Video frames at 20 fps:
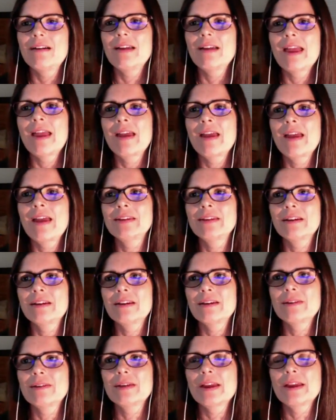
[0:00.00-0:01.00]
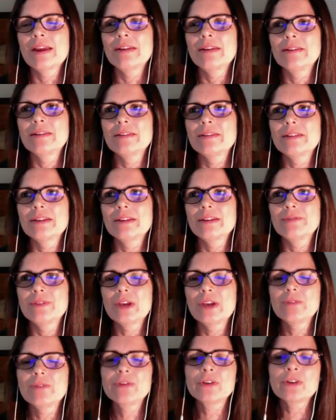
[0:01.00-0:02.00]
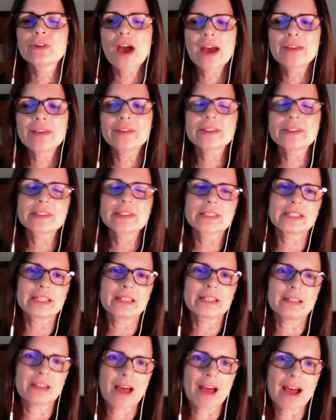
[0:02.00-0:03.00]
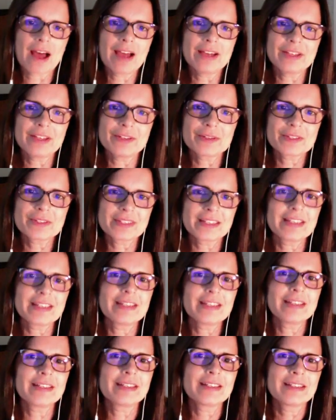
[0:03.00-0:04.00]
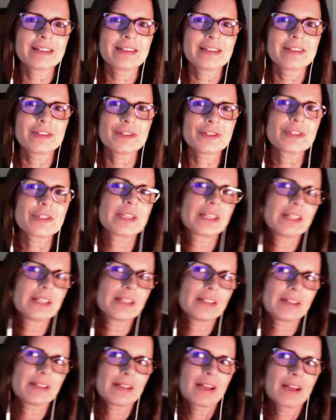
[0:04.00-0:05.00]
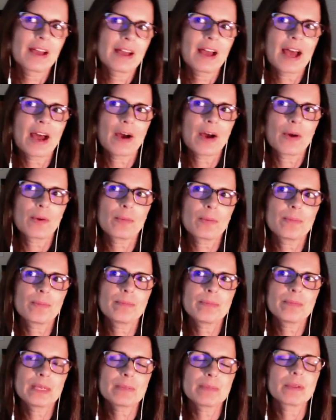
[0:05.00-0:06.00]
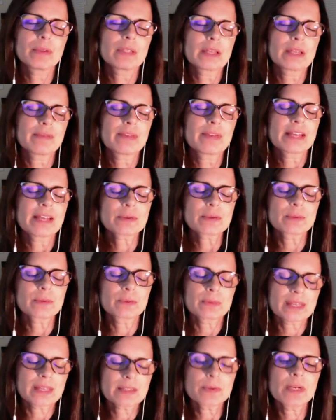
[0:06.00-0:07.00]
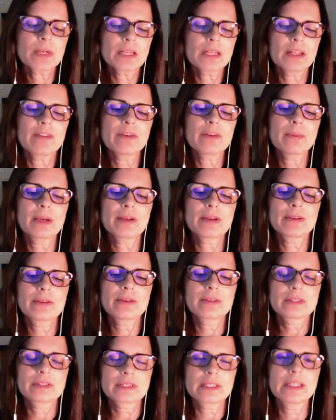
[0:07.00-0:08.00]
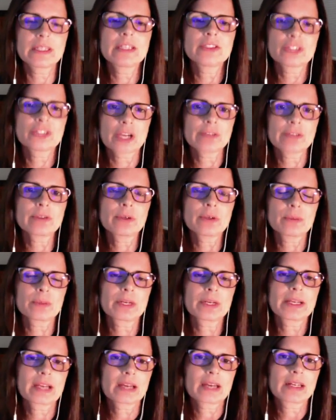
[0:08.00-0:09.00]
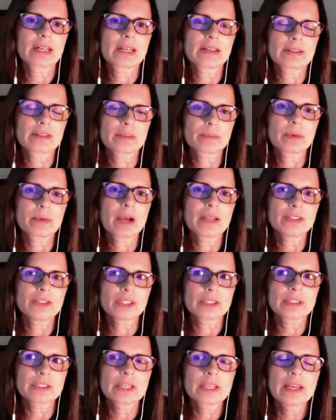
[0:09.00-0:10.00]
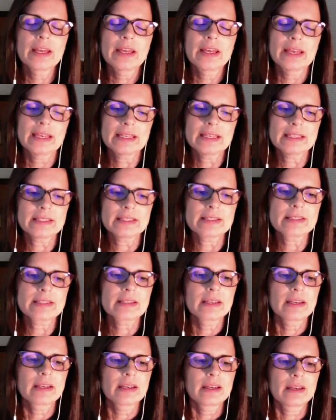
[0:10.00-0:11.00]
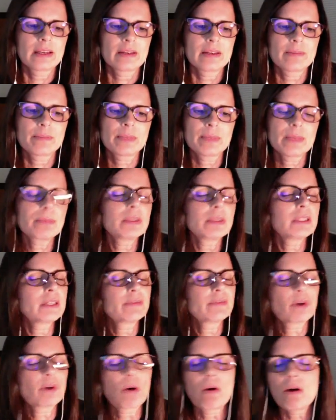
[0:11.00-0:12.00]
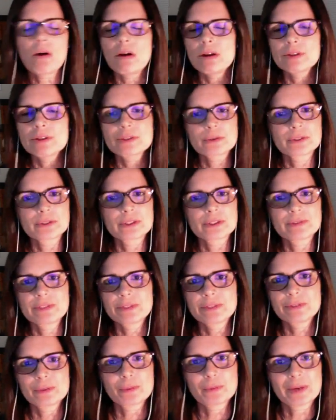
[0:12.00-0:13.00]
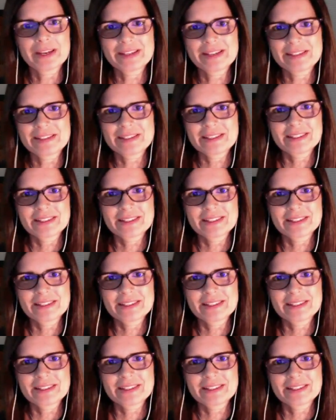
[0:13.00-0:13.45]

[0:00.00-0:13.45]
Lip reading: And if you're not in the city a lot, you see how people live. That's what I love about the city in general, and what I got out of the project is people live all sorts of different ways,